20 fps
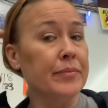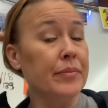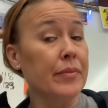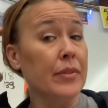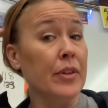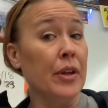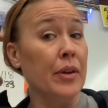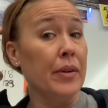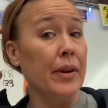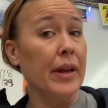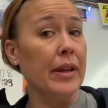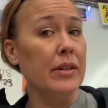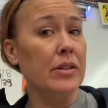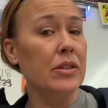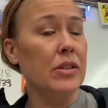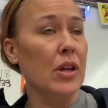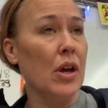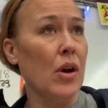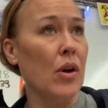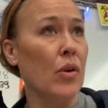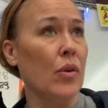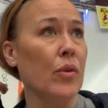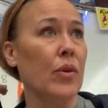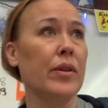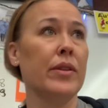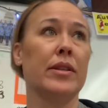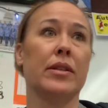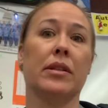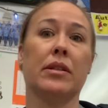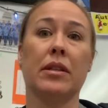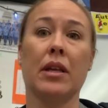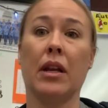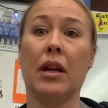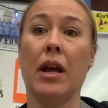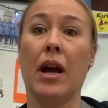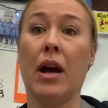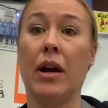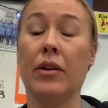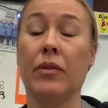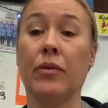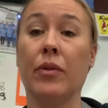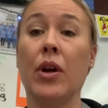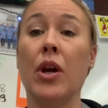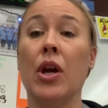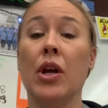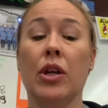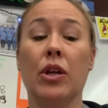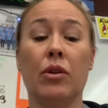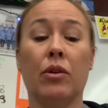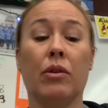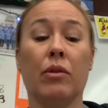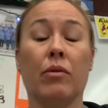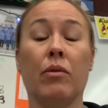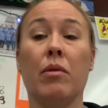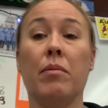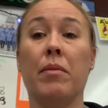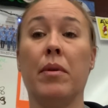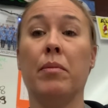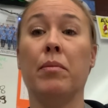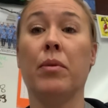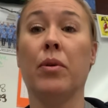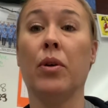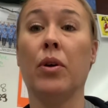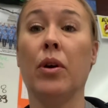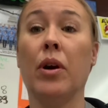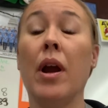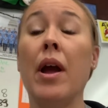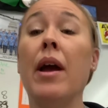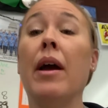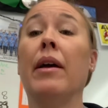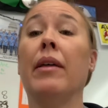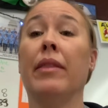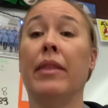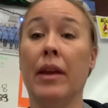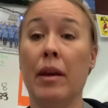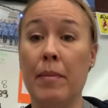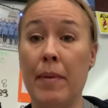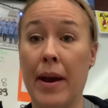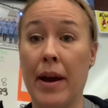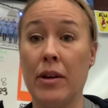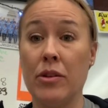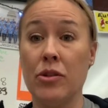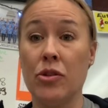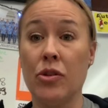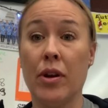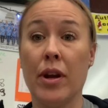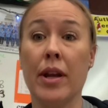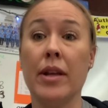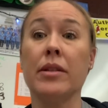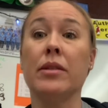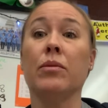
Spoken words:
unit. So this is gonna how you can remember the boundaries,